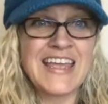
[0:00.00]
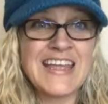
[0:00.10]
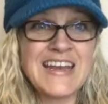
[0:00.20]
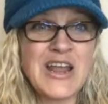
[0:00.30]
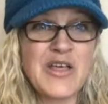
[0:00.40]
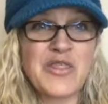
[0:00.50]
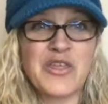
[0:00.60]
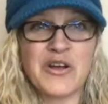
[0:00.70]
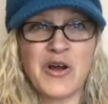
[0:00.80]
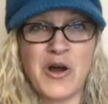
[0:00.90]
in
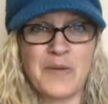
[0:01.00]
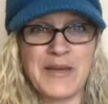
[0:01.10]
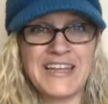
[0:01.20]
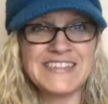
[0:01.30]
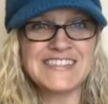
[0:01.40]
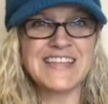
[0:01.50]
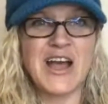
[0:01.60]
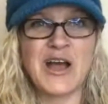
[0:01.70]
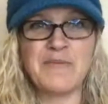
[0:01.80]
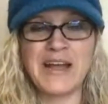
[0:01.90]
the comments.
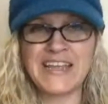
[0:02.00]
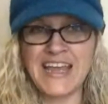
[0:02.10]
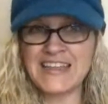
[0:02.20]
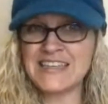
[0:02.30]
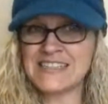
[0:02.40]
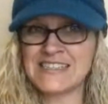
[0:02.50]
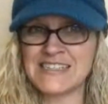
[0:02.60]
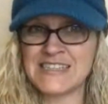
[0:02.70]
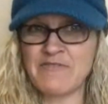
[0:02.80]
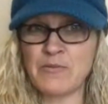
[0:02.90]
Again, this is a
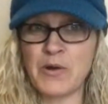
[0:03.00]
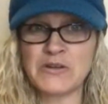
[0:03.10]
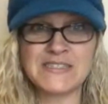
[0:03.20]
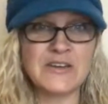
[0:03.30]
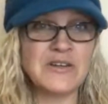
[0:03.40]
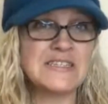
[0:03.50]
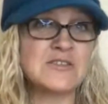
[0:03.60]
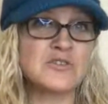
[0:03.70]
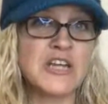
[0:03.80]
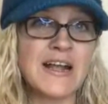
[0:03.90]
7-part series,
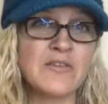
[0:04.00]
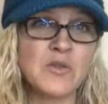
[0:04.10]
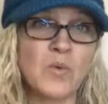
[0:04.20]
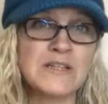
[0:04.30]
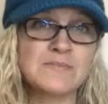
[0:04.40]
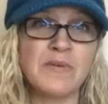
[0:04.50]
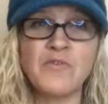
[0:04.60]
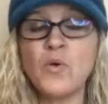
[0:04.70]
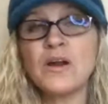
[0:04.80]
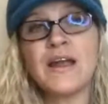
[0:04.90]
so check out the ones
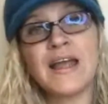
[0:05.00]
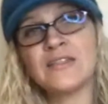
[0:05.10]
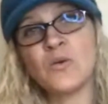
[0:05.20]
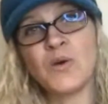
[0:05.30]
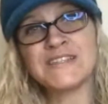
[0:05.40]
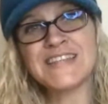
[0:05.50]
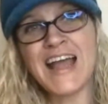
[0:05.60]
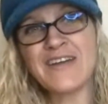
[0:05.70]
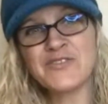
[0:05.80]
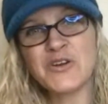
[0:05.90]
before and the ones
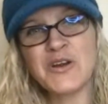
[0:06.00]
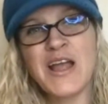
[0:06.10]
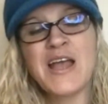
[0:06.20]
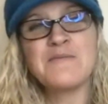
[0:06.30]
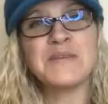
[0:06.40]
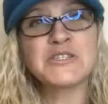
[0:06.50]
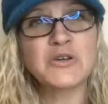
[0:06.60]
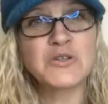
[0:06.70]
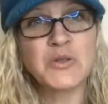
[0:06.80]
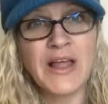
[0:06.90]
after. Be
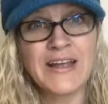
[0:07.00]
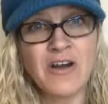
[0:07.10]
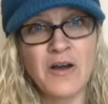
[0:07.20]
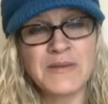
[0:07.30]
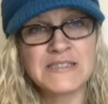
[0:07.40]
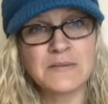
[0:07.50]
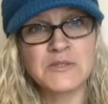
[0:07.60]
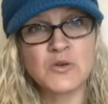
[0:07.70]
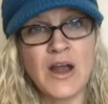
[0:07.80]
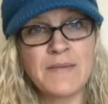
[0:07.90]
sure to like, comment,
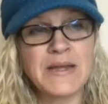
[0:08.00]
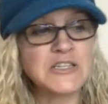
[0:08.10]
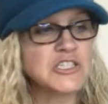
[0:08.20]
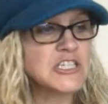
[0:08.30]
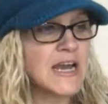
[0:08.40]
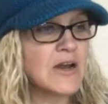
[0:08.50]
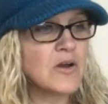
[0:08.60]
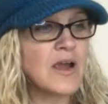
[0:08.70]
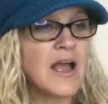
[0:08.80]
subscribe, and share.